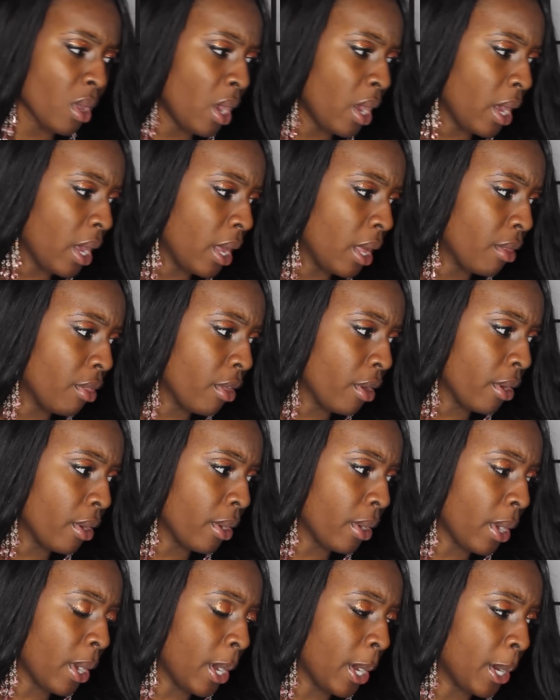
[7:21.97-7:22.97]
and
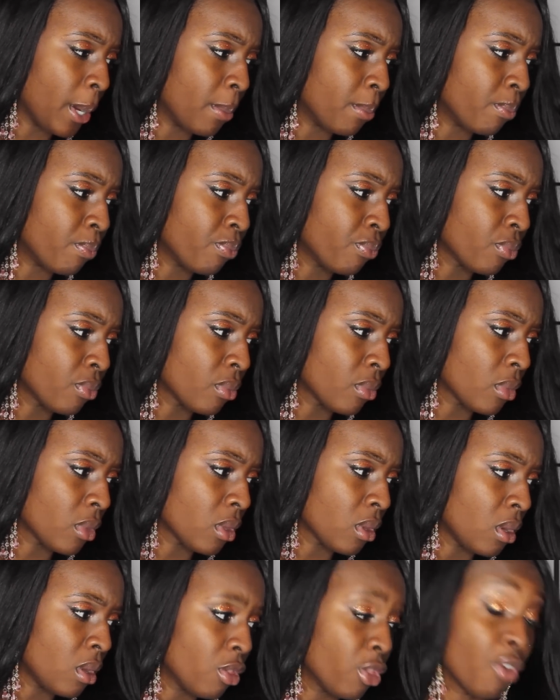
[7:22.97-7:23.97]
the um
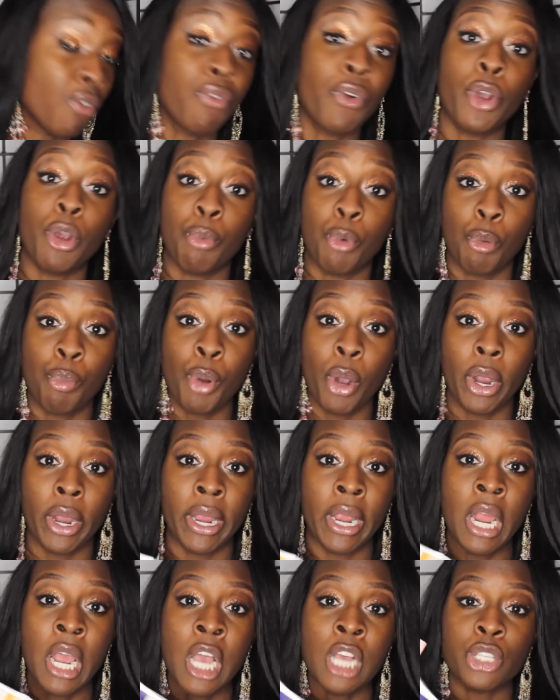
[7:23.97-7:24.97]
the verbal
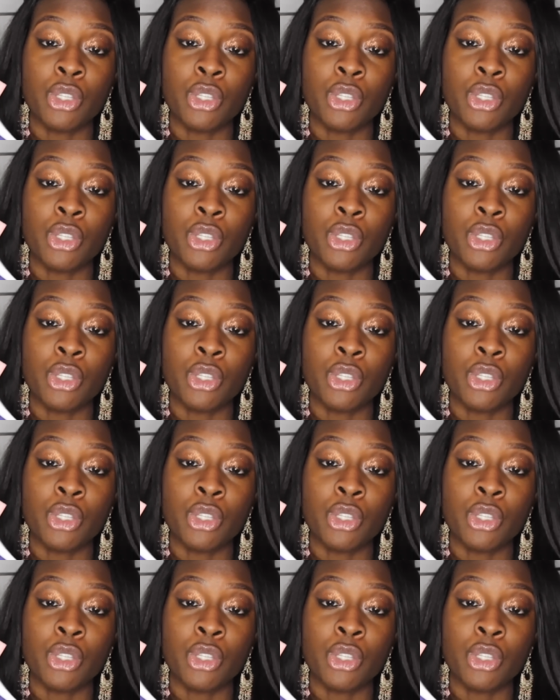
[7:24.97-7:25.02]
part